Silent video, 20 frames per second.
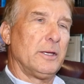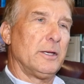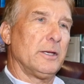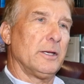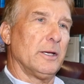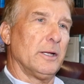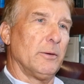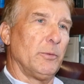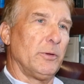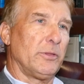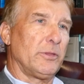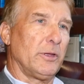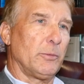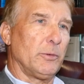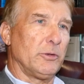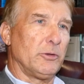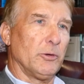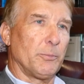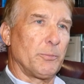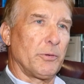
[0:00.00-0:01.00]
and we think
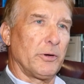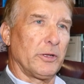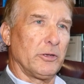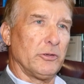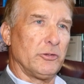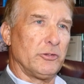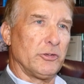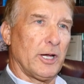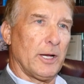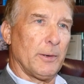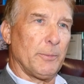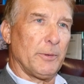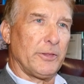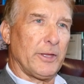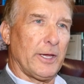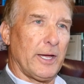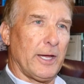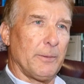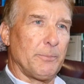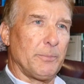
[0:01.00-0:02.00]
we do a pretty good job at
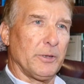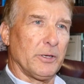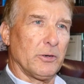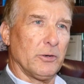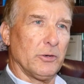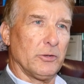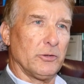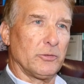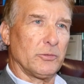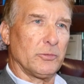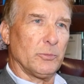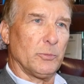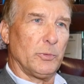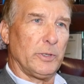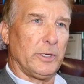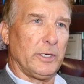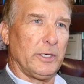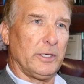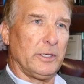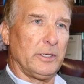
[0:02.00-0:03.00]
that because
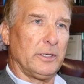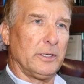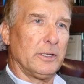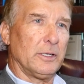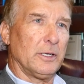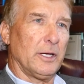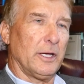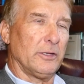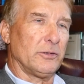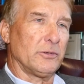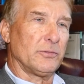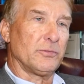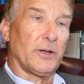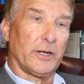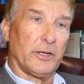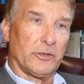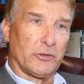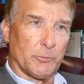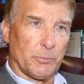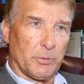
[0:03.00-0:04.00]
we, as
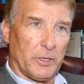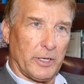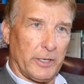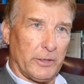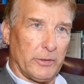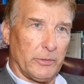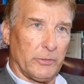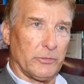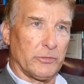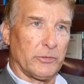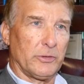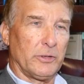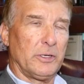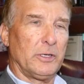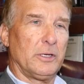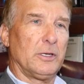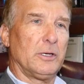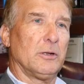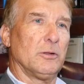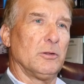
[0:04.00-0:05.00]
financial planners,
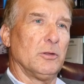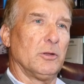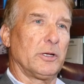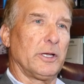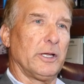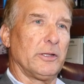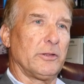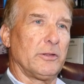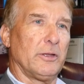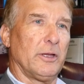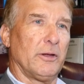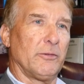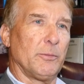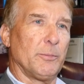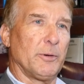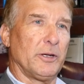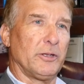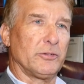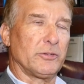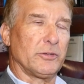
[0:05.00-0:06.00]
look at
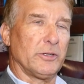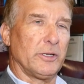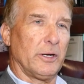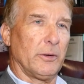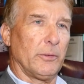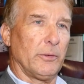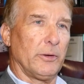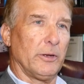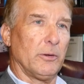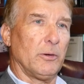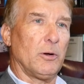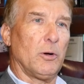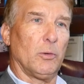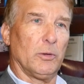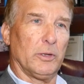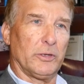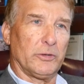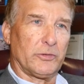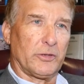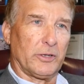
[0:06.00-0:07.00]
everybody's scenario
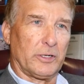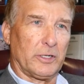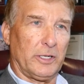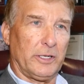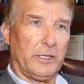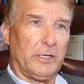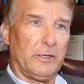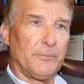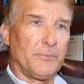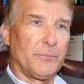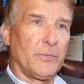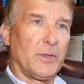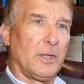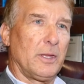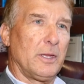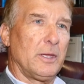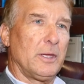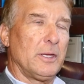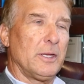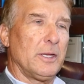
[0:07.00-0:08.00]
holistically,
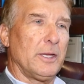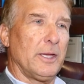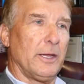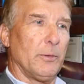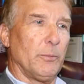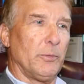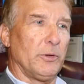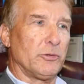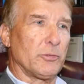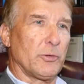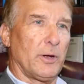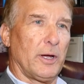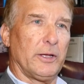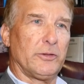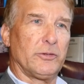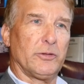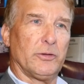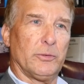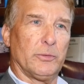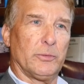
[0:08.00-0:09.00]
and we try
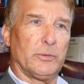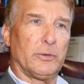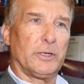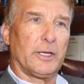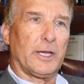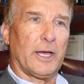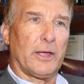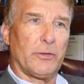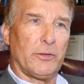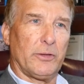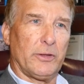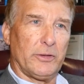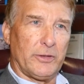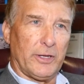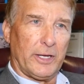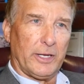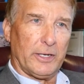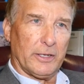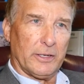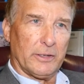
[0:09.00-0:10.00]
to gather the
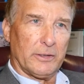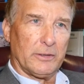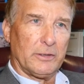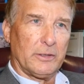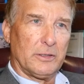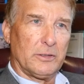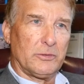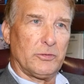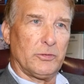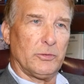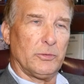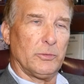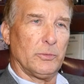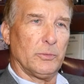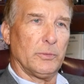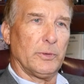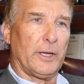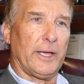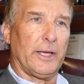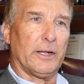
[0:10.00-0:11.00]
data
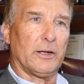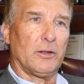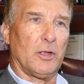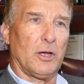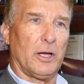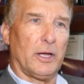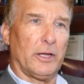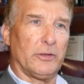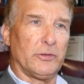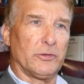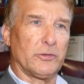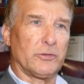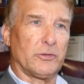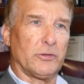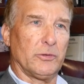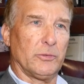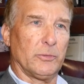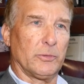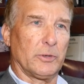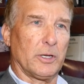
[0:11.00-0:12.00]
to analyze,
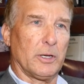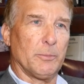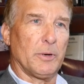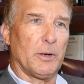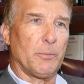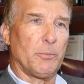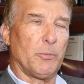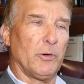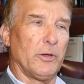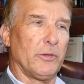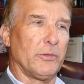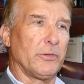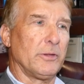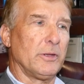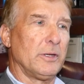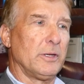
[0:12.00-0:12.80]
to come up with